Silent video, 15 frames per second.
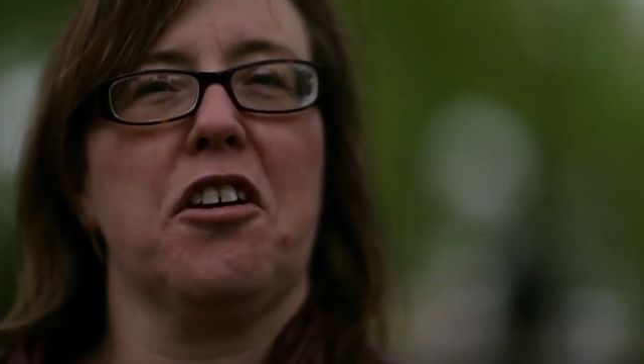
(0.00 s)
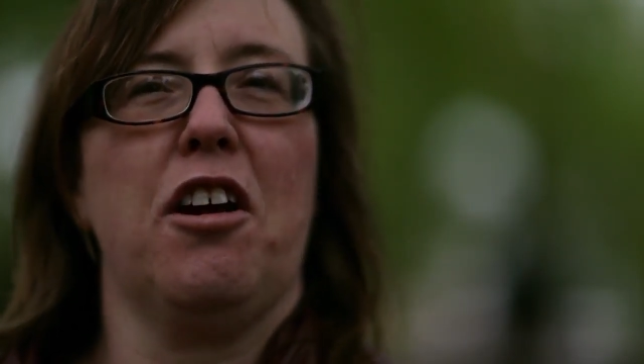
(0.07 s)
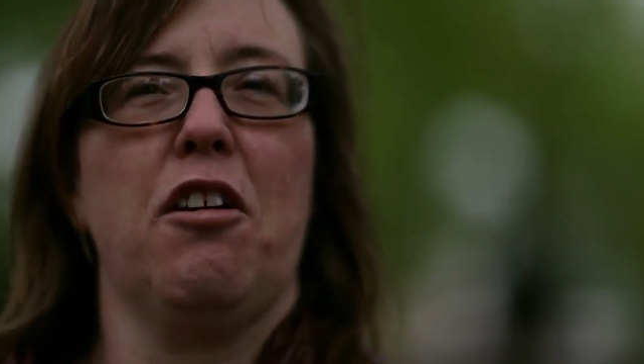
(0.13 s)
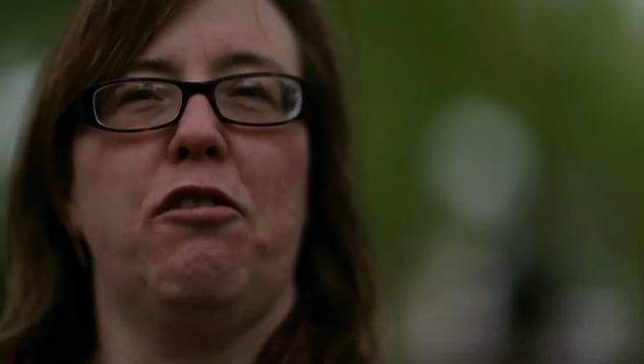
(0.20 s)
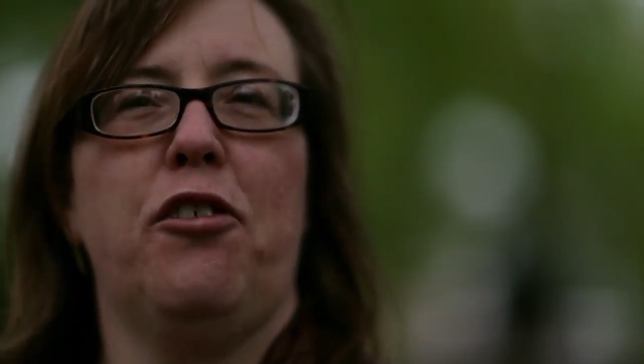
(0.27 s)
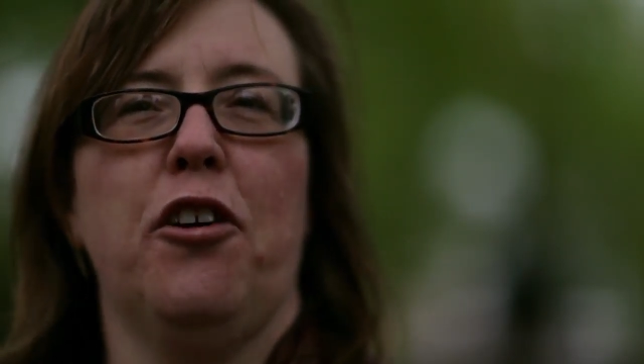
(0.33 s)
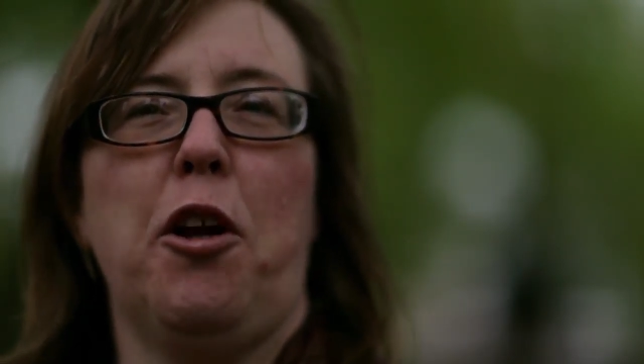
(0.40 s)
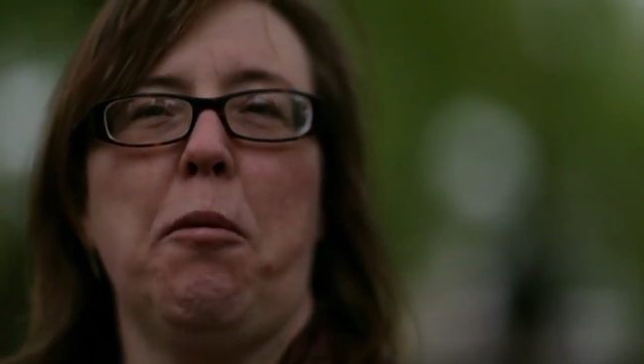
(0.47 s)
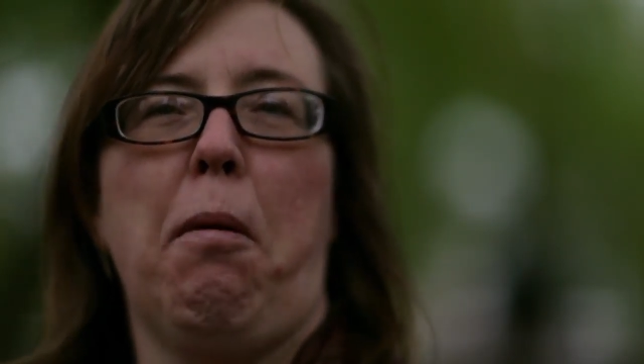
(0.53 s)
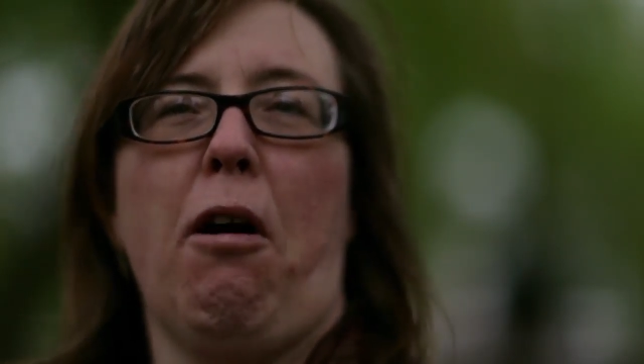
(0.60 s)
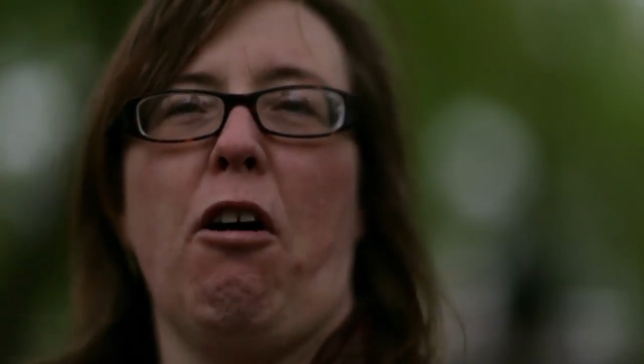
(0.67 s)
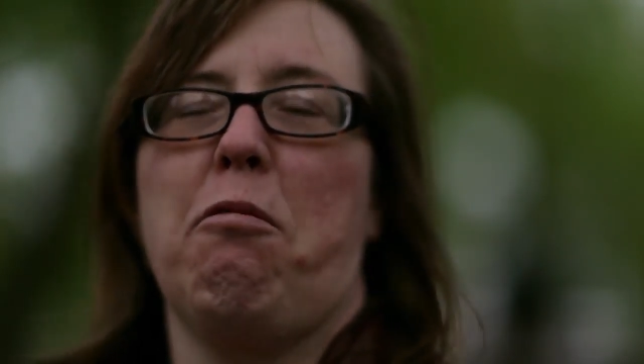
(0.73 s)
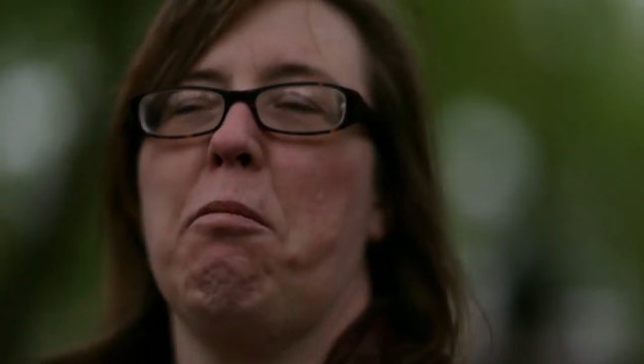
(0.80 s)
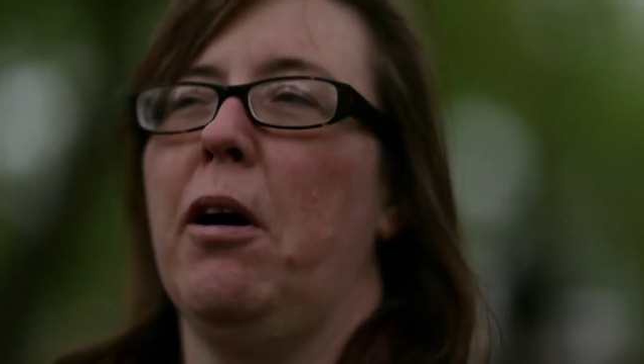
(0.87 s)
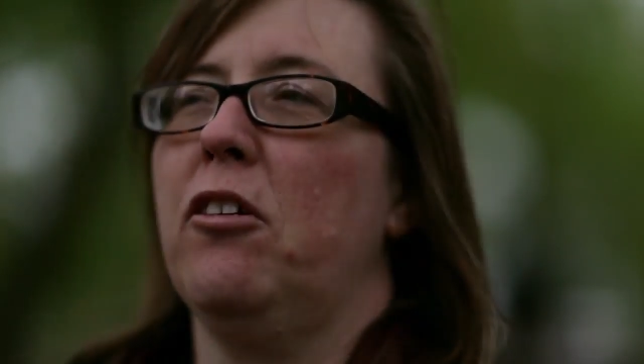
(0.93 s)
It's a kind of funny
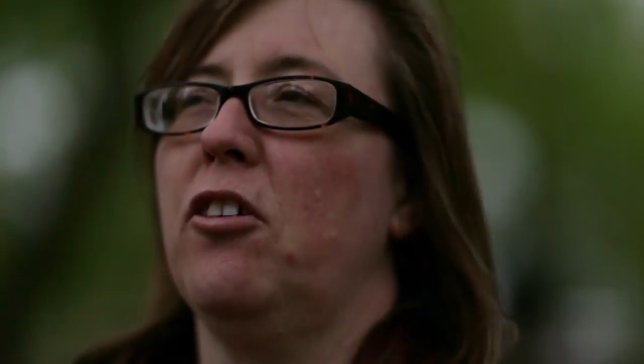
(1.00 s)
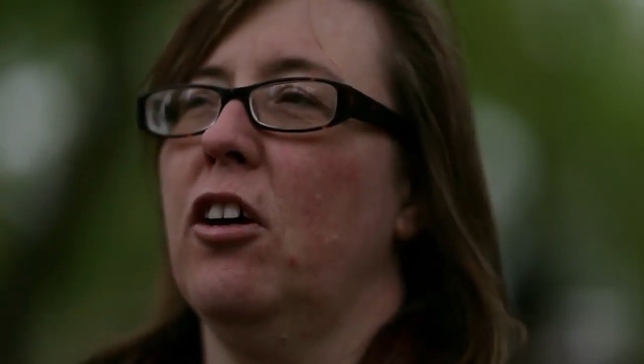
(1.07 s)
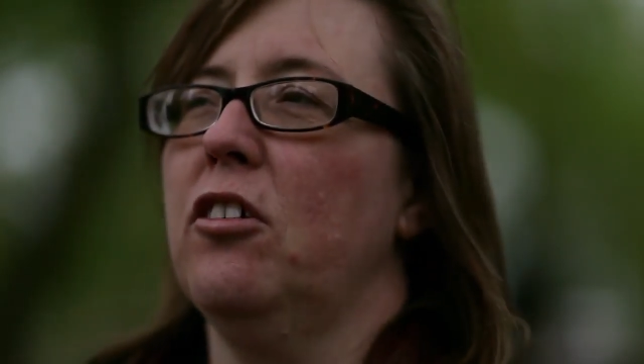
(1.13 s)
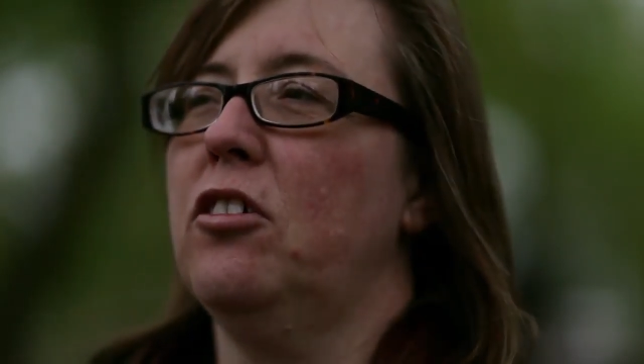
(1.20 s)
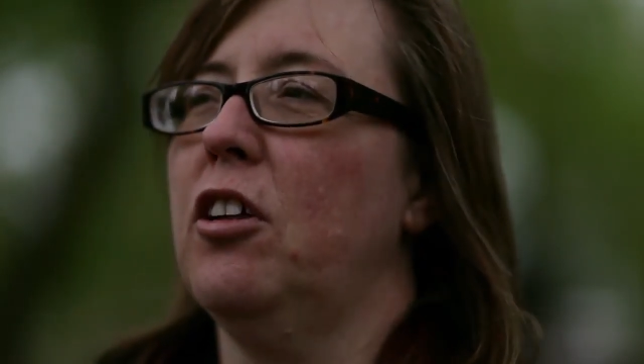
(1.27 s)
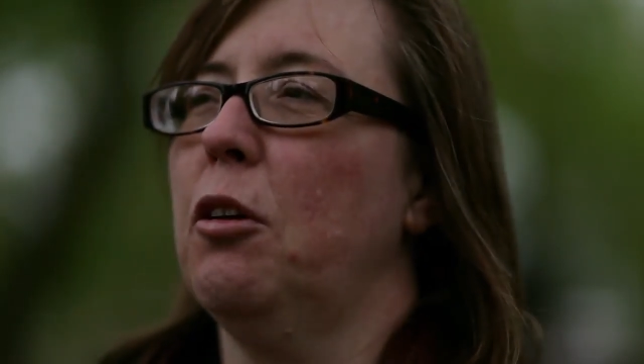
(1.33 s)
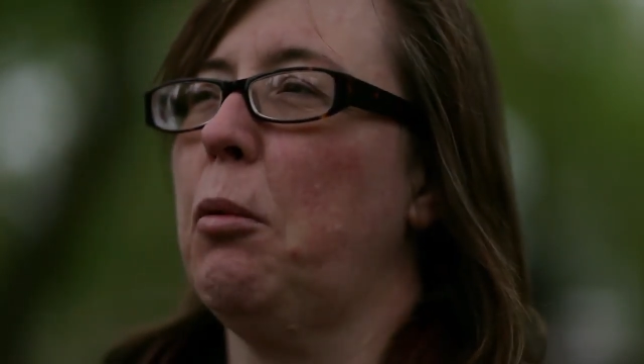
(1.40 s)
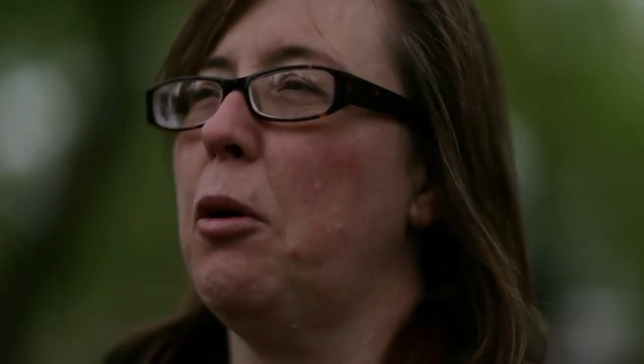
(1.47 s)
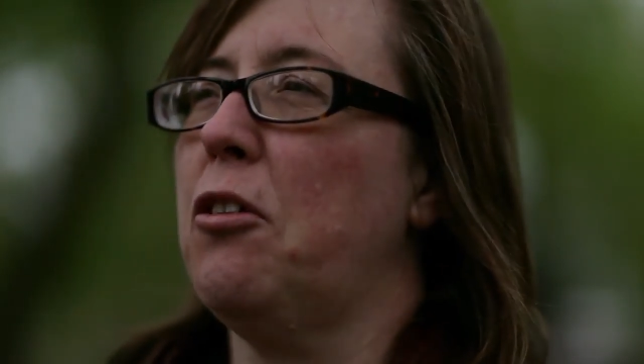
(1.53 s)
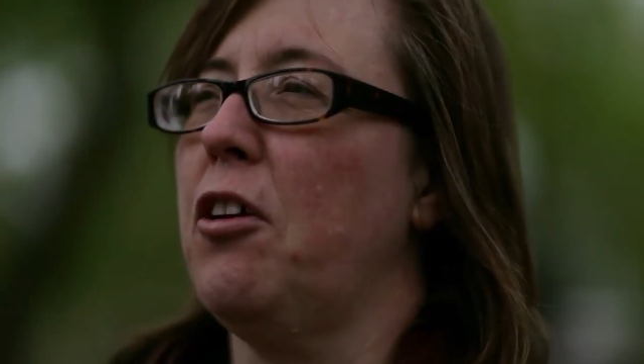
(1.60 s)
part of my identity.